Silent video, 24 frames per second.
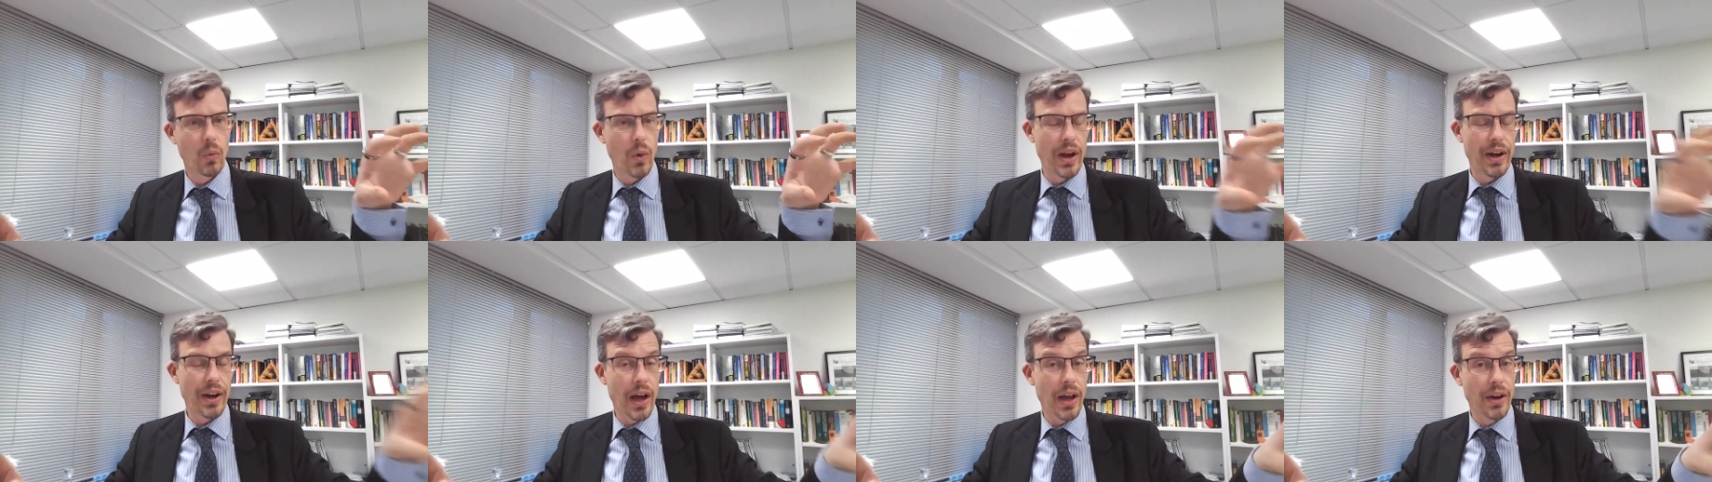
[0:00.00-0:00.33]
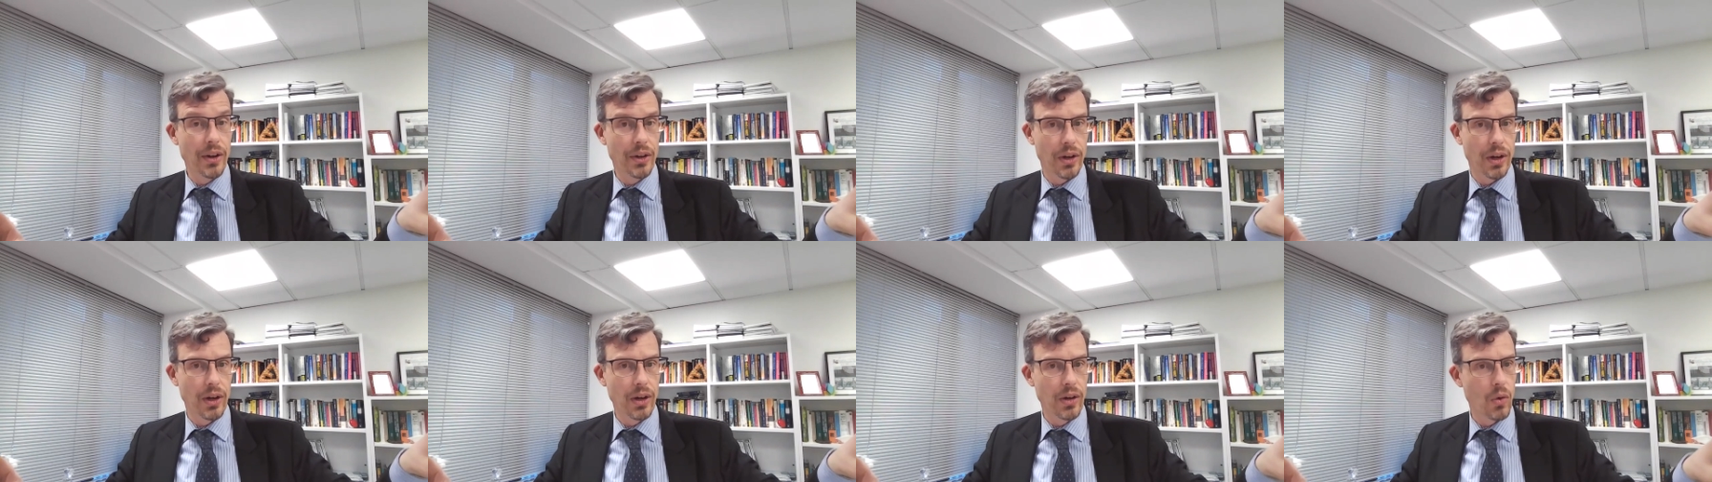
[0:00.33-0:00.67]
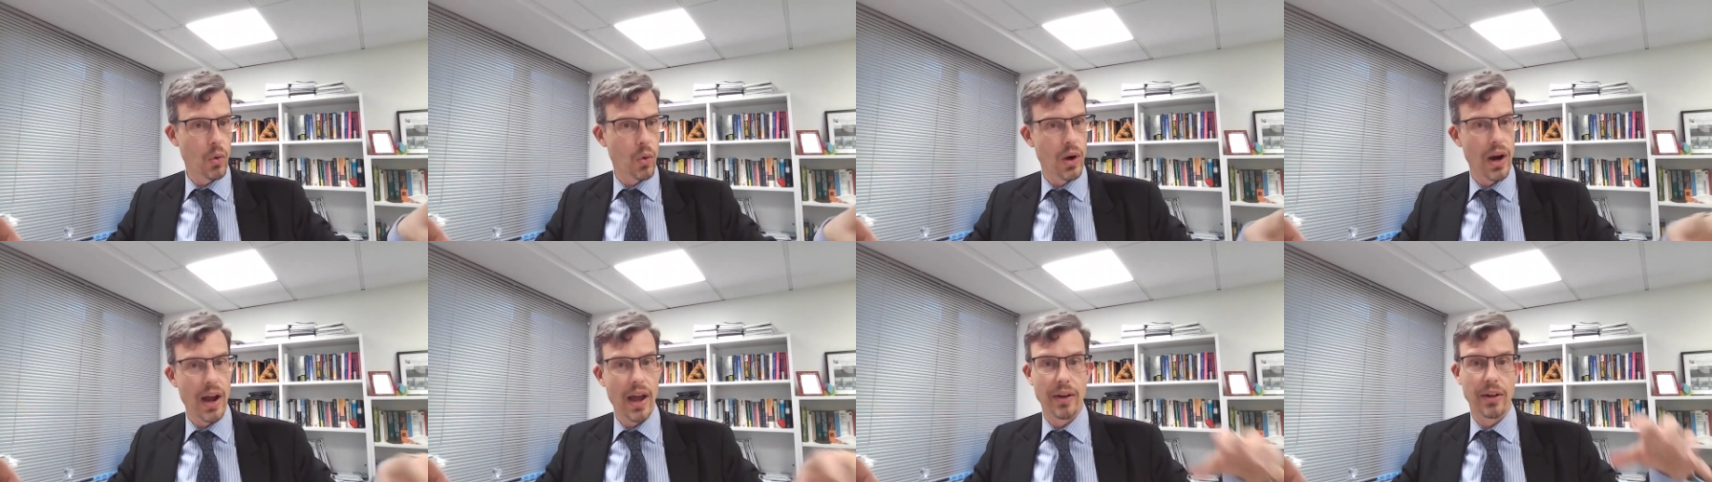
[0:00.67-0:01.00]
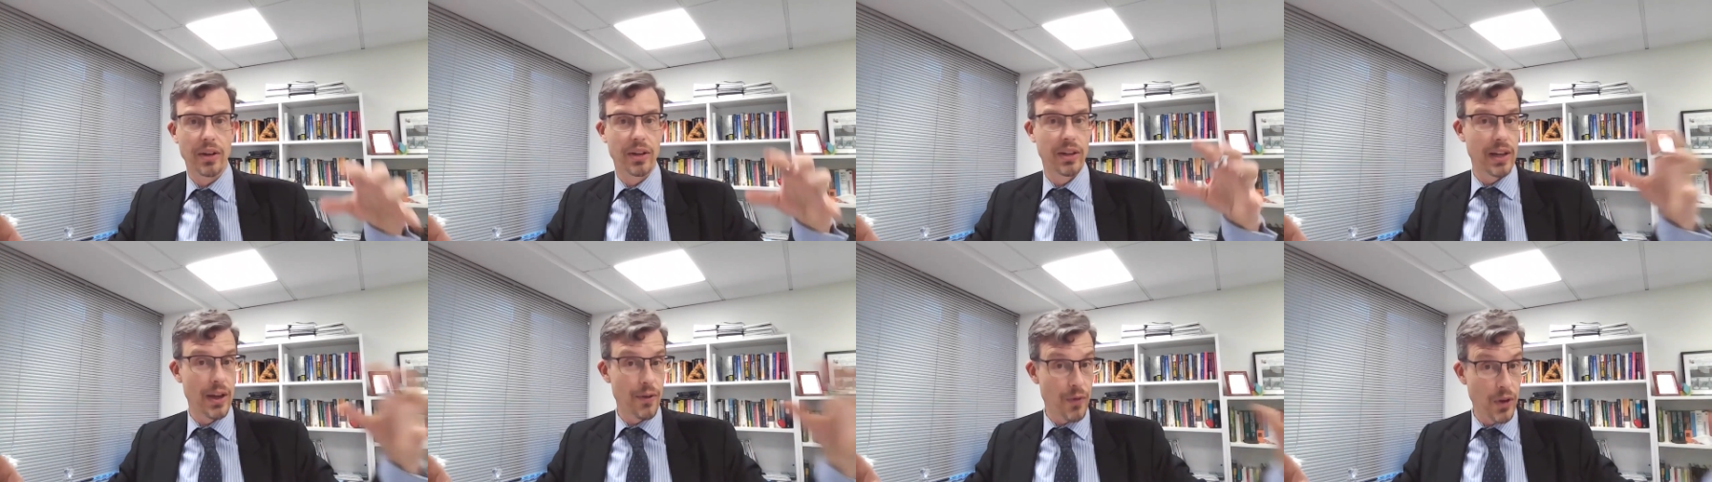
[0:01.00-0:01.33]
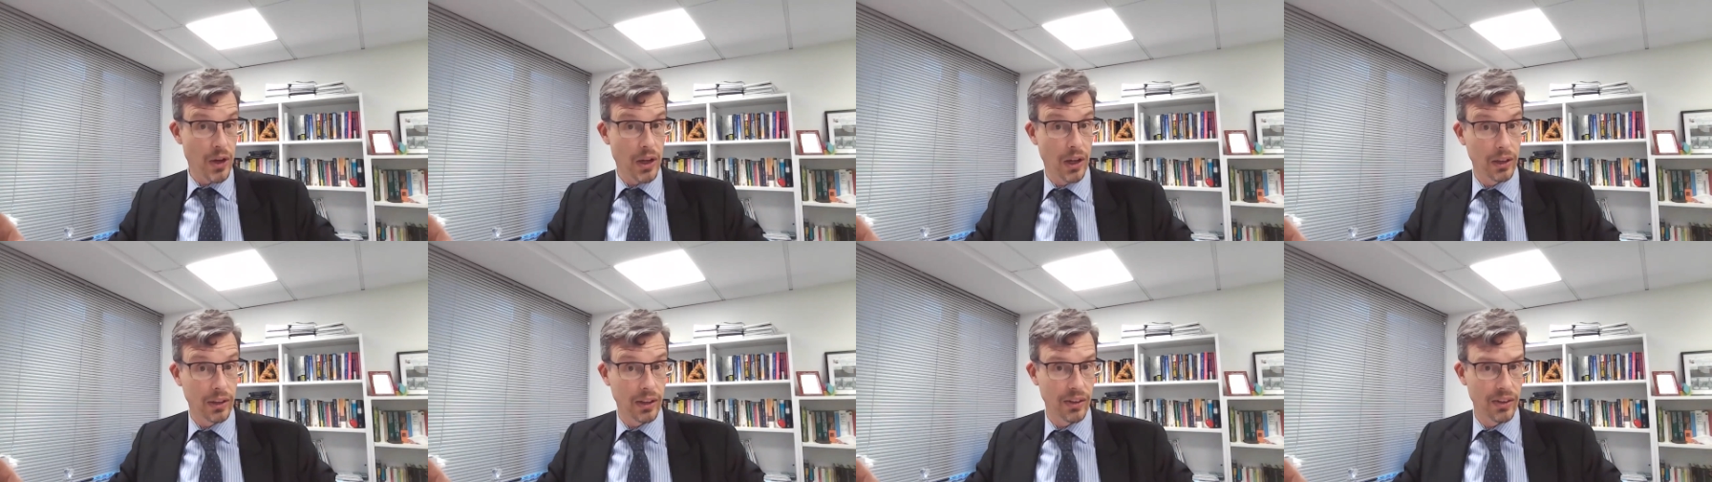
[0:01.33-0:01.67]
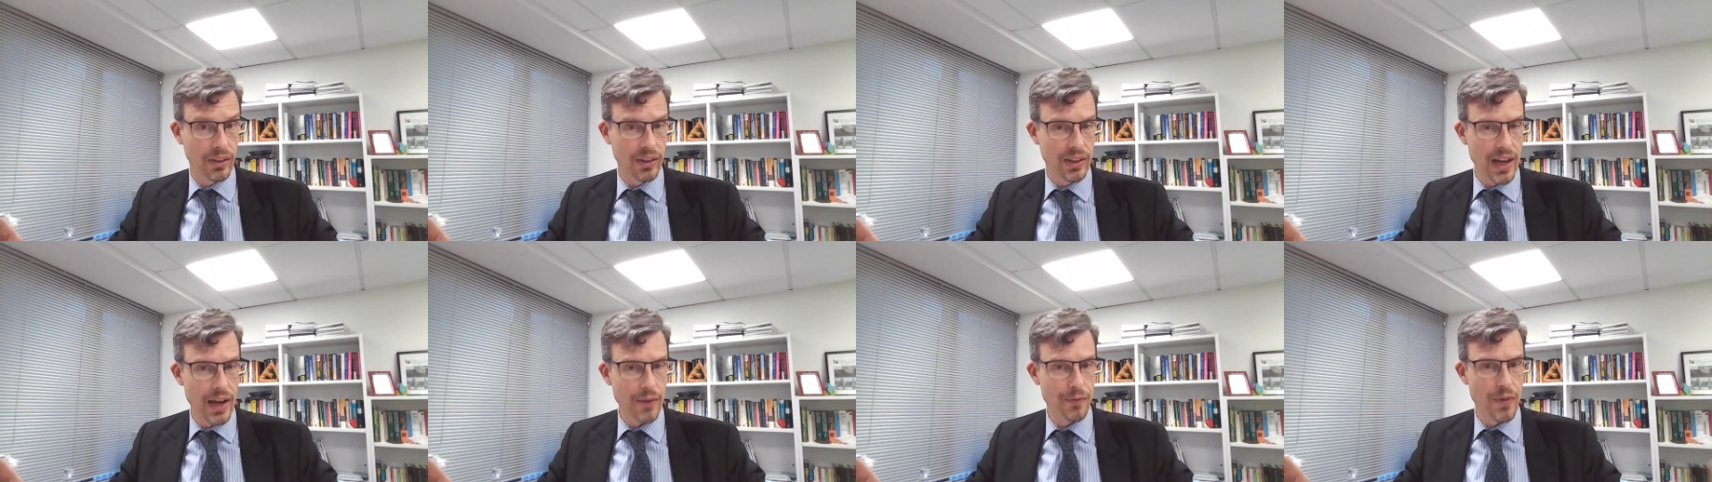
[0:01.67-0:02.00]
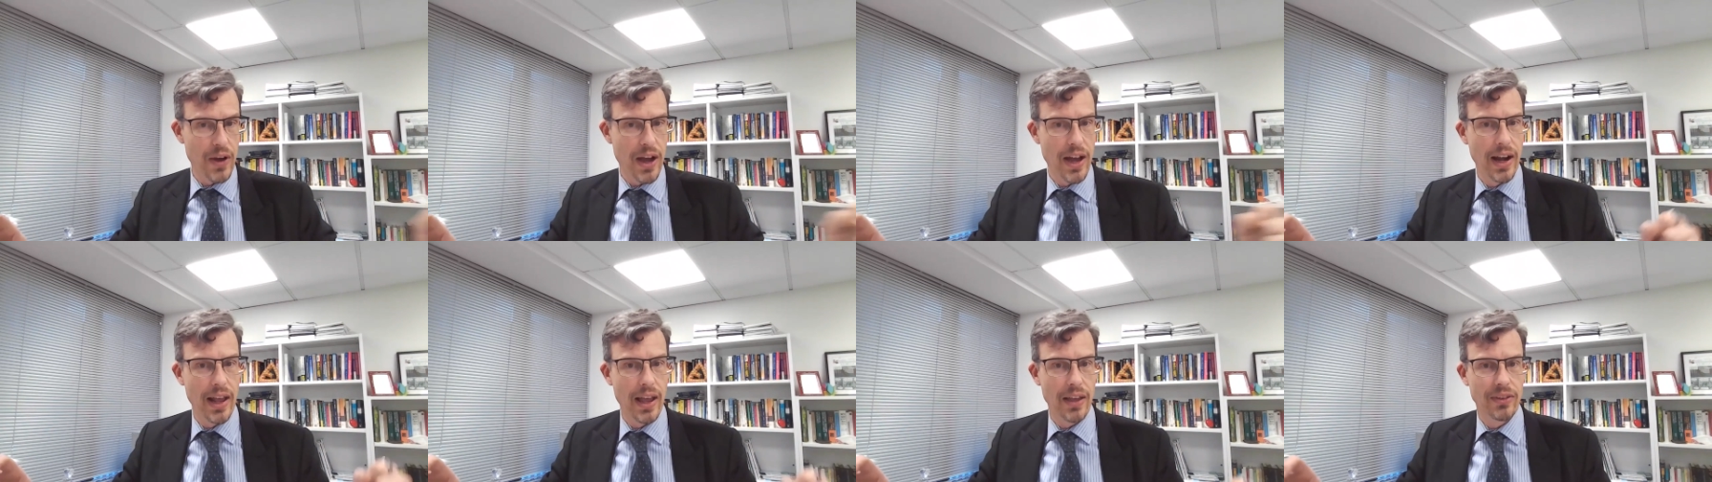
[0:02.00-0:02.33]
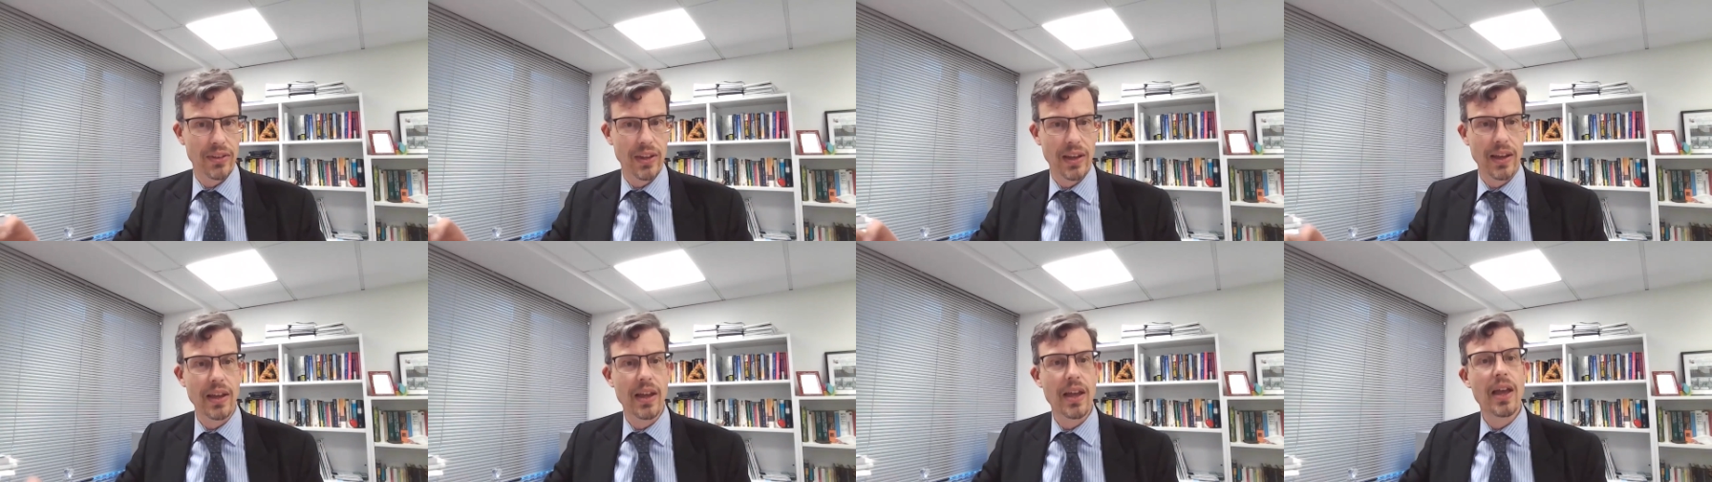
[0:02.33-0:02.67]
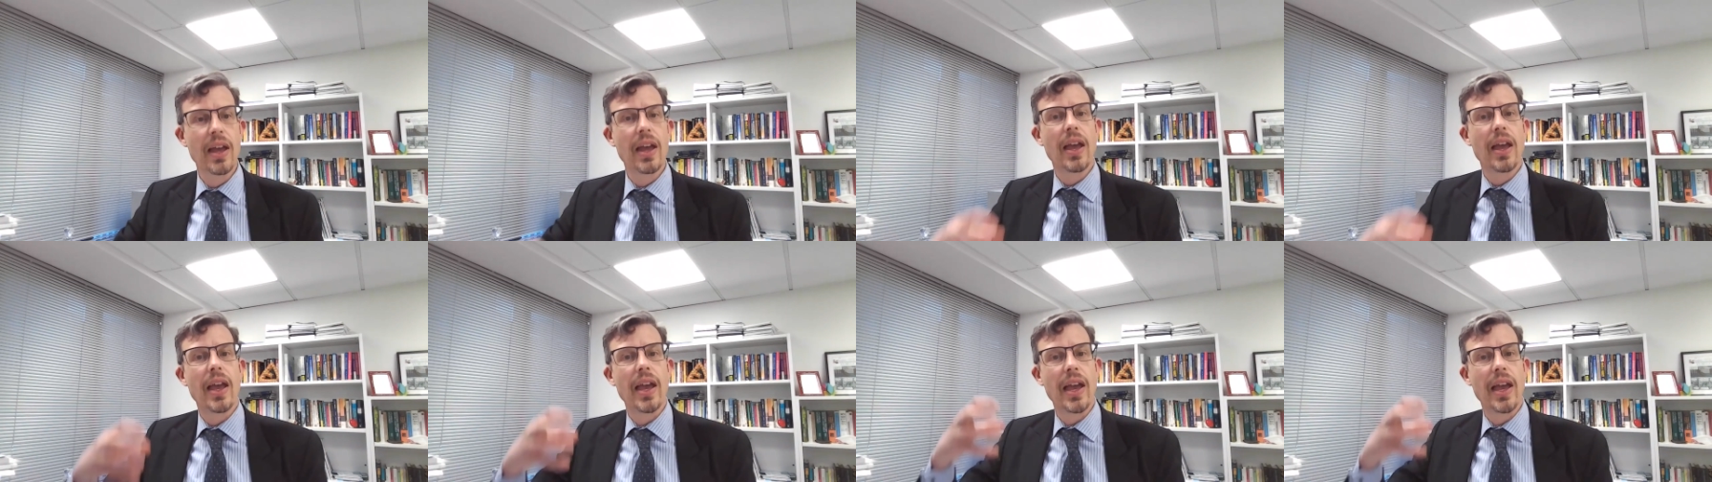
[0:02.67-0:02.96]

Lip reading: went under or had difficulties in debt financing,